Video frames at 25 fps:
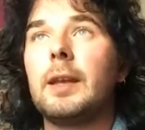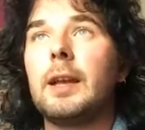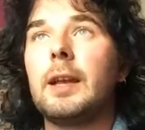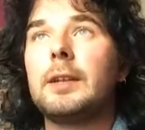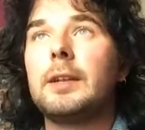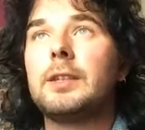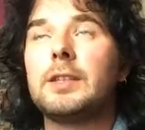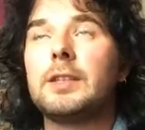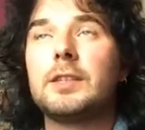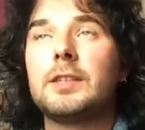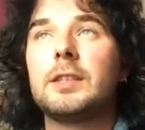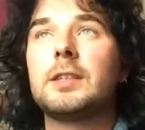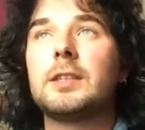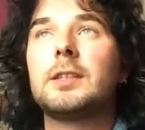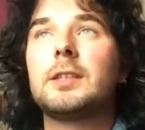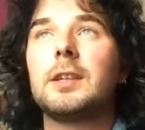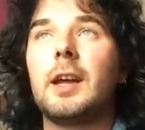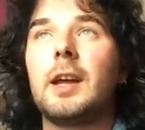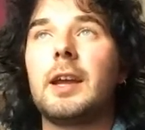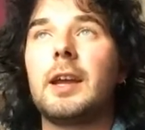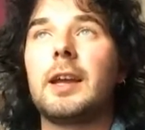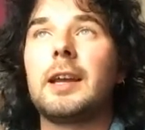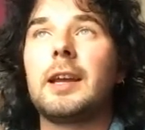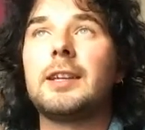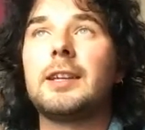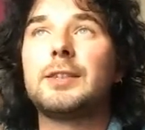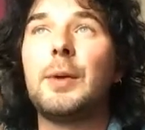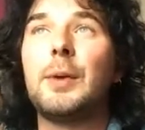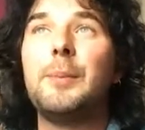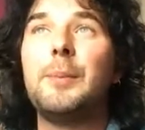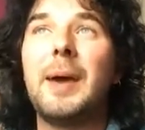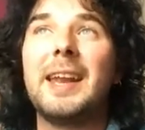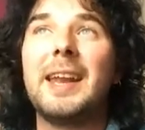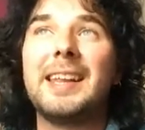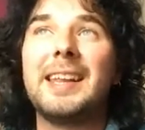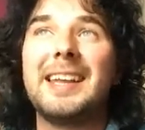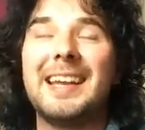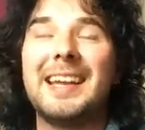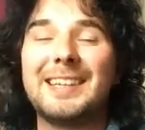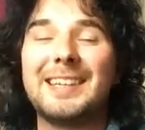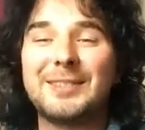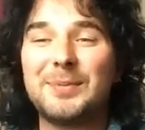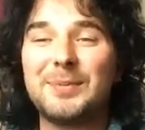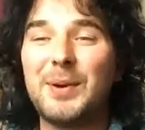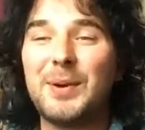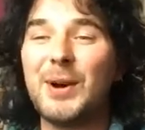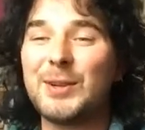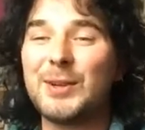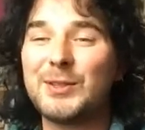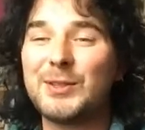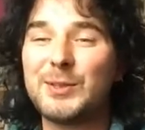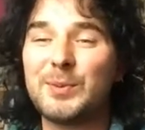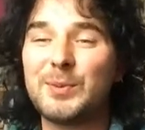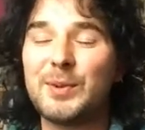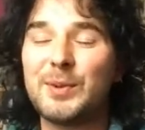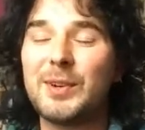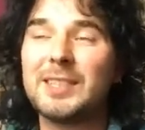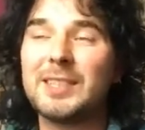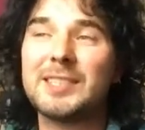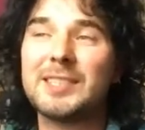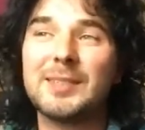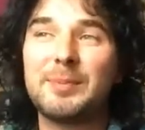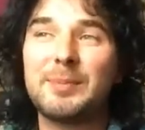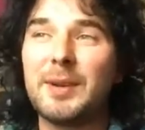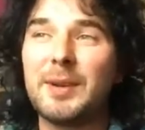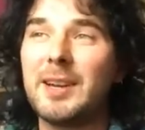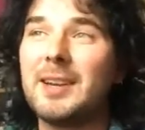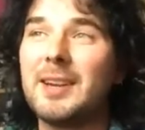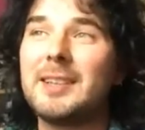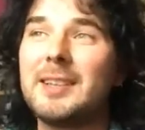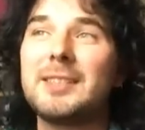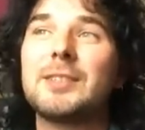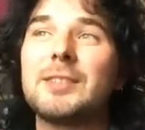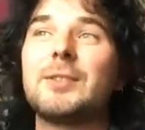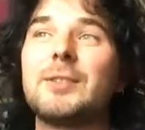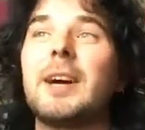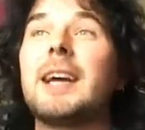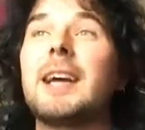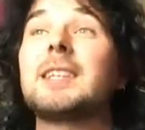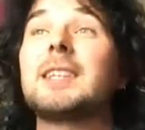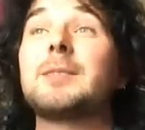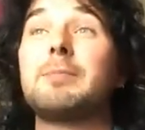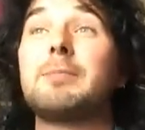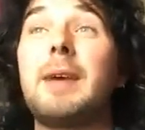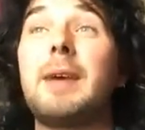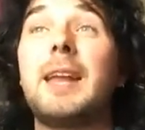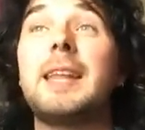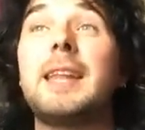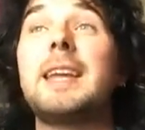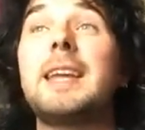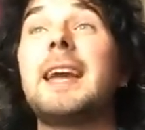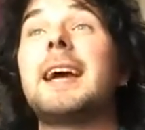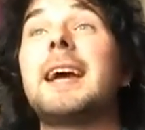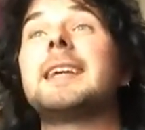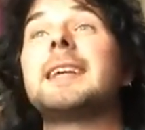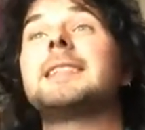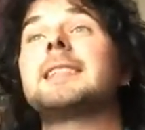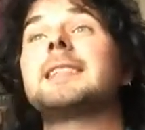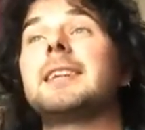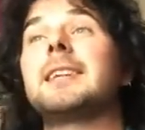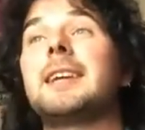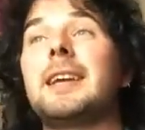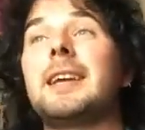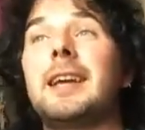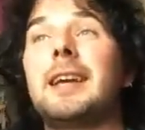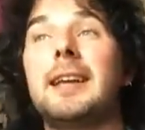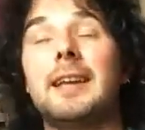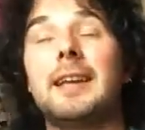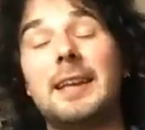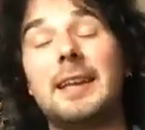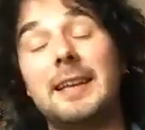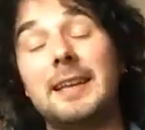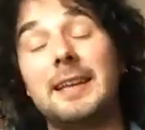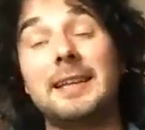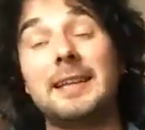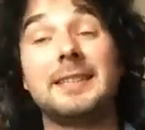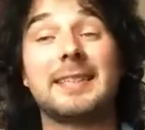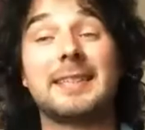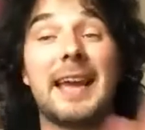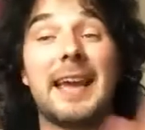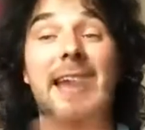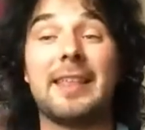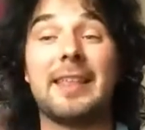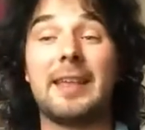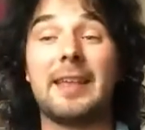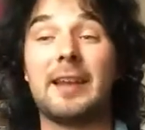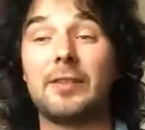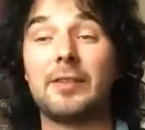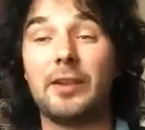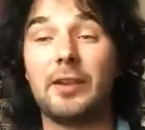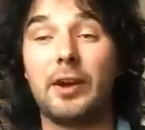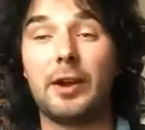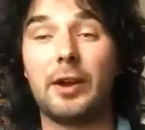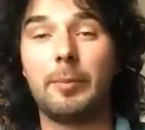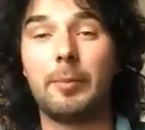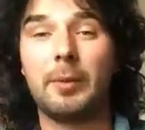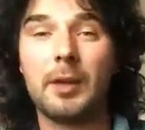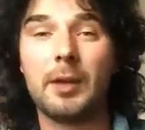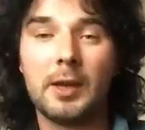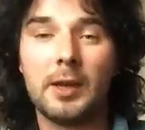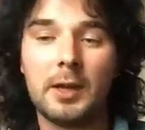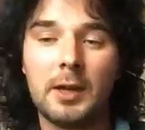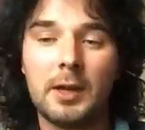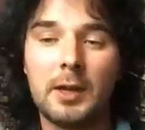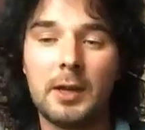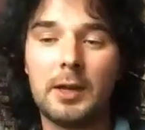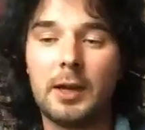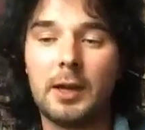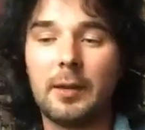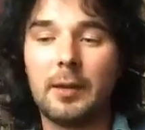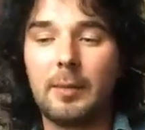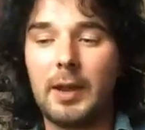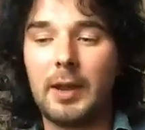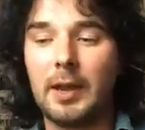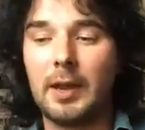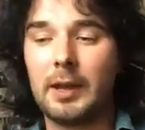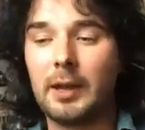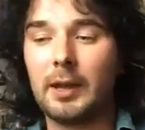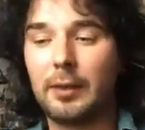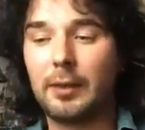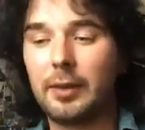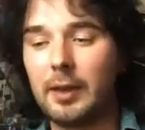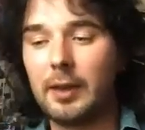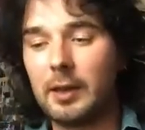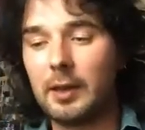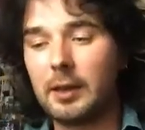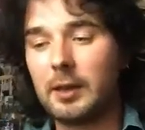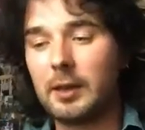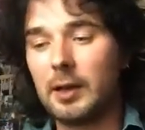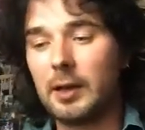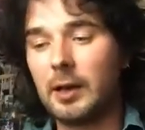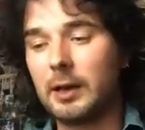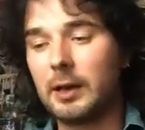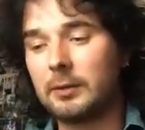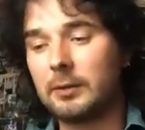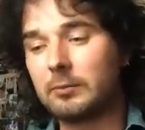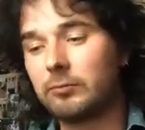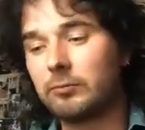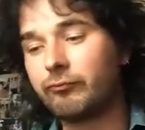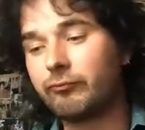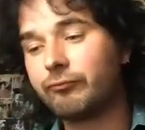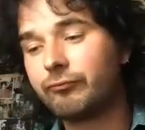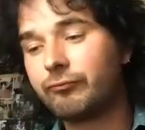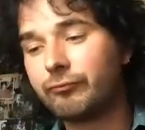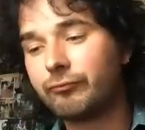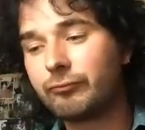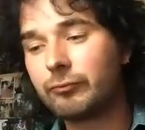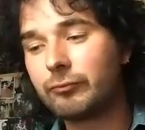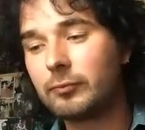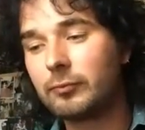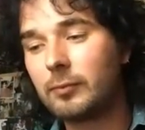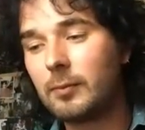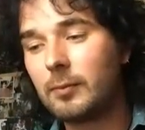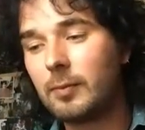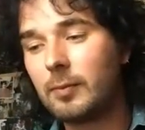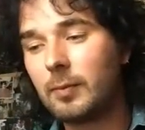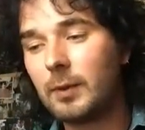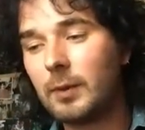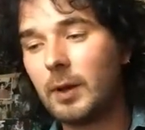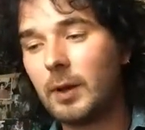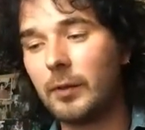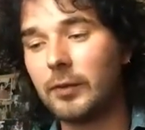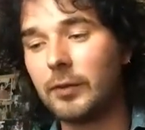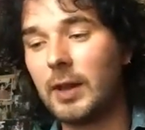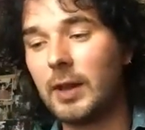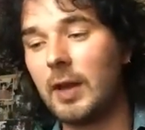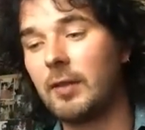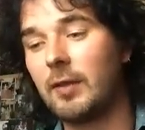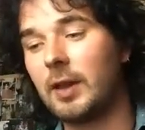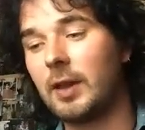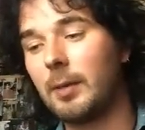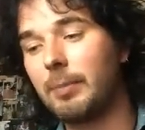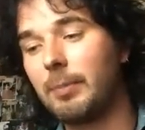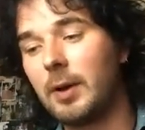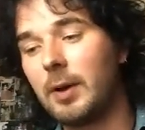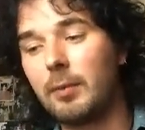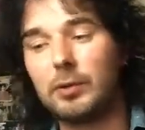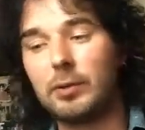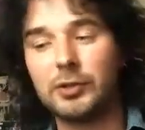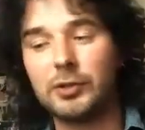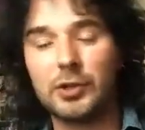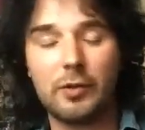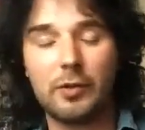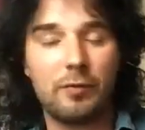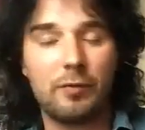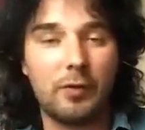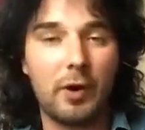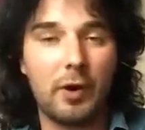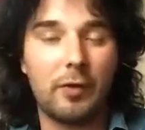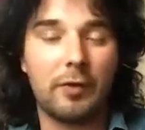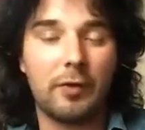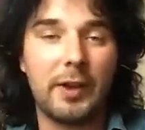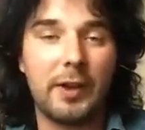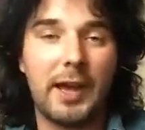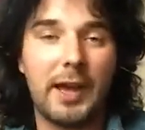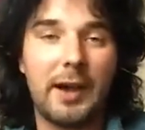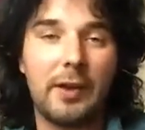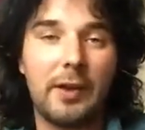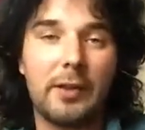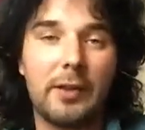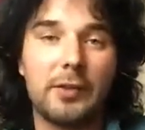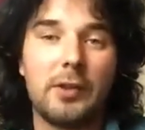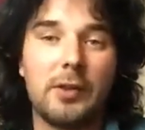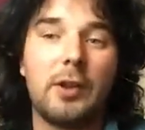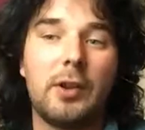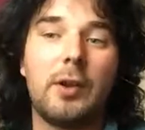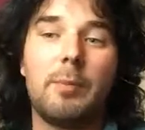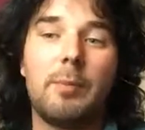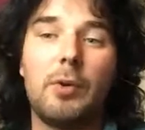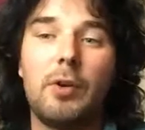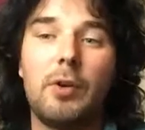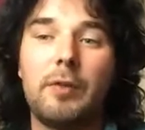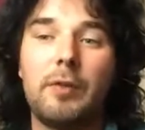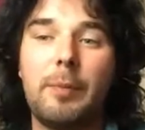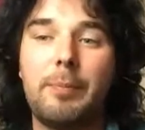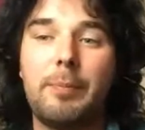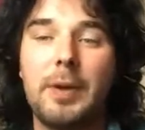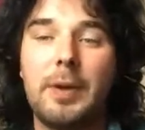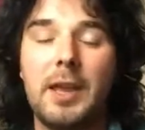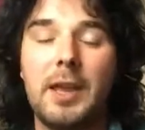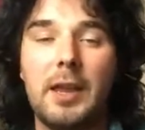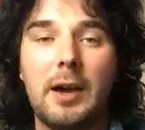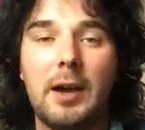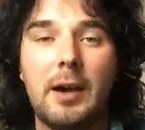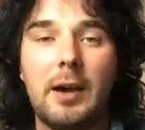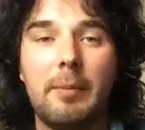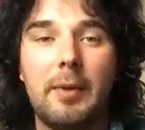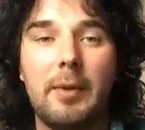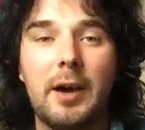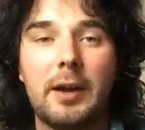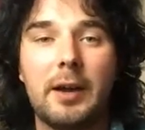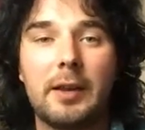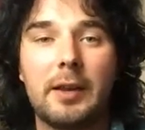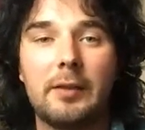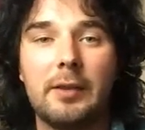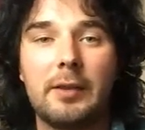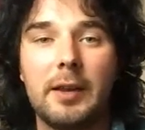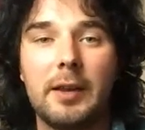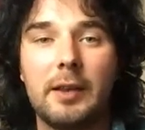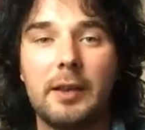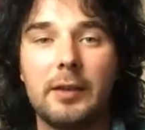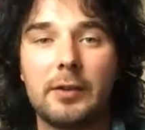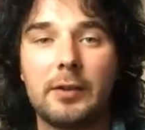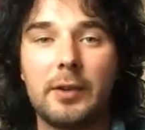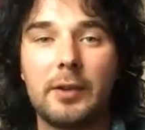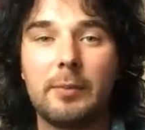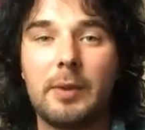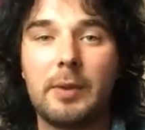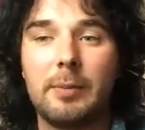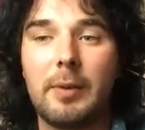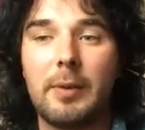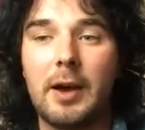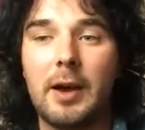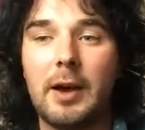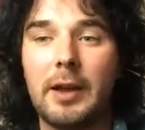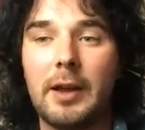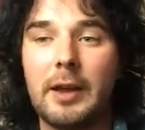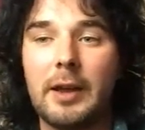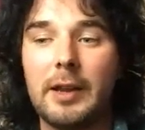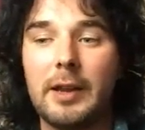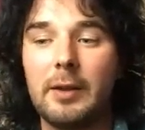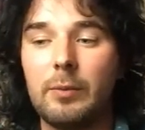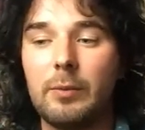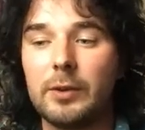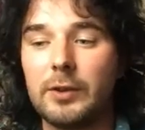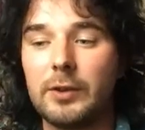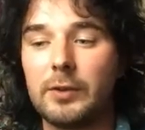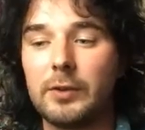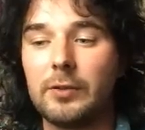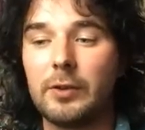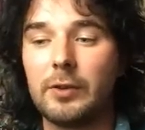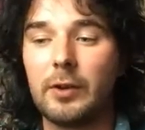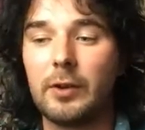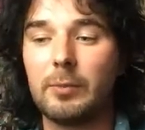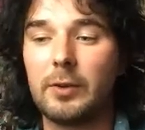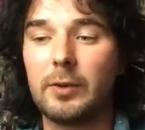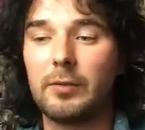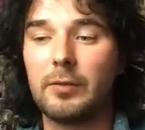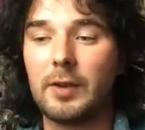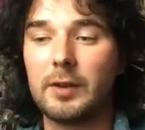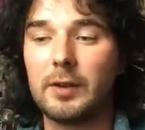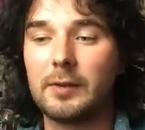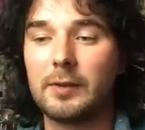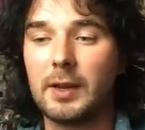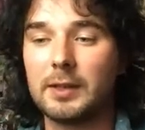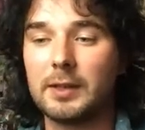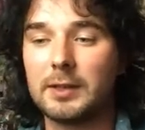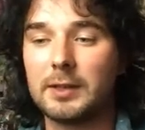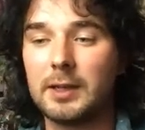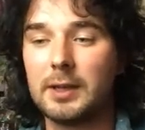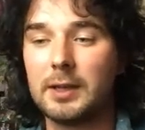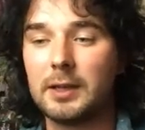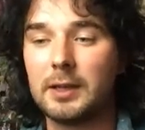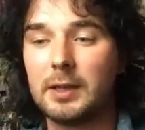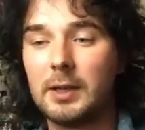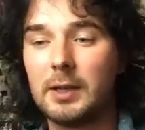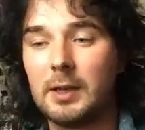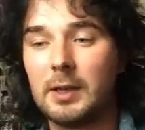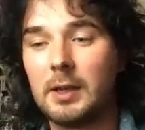Just as many as possible, I suppose, or as many as it is at that time. I mean, I think obviously having a publisher involved now, there's a lot more of a PR marketing that's going to be behind it, which is going to be fantastic.